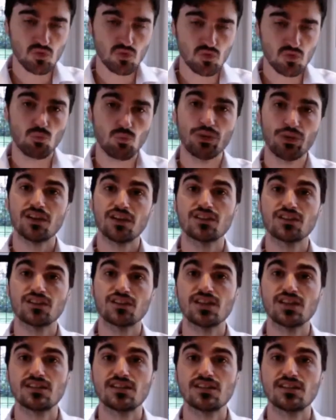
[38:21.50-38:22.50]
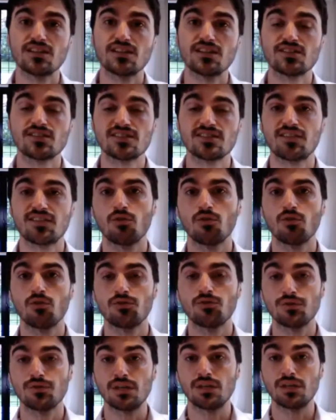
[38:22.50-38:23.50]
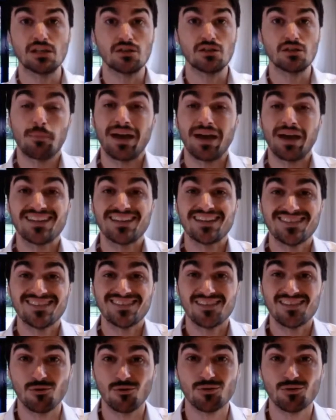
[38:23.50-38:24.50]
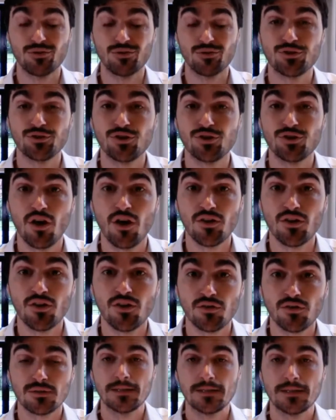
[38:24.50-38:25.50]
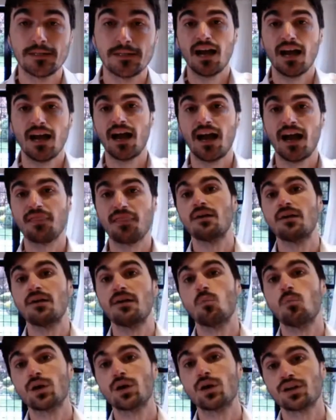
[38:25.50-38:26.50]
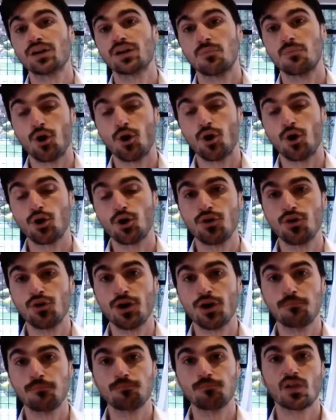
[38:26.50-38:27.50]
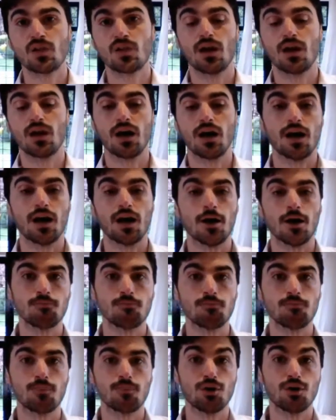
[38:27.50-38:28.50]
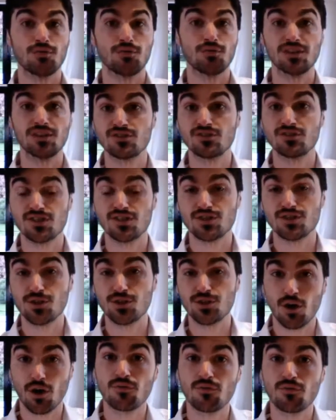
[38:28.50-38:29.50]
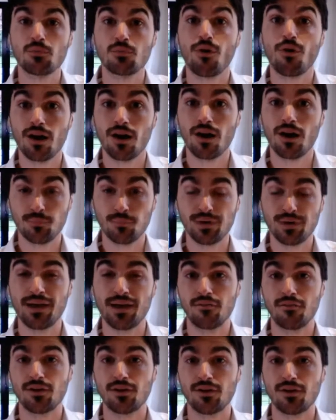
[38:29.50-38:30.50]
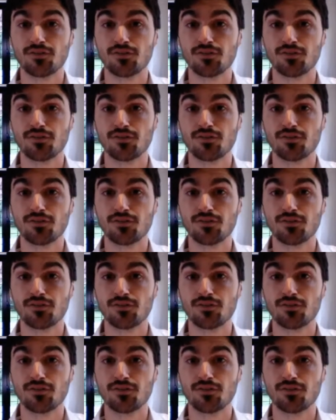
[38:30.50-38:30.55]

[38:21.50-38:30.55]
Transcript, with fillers: We're then going to change the setting onto either a pain setting onto a universal, and then we're going to come over um, over the injured tissue, over the primary area.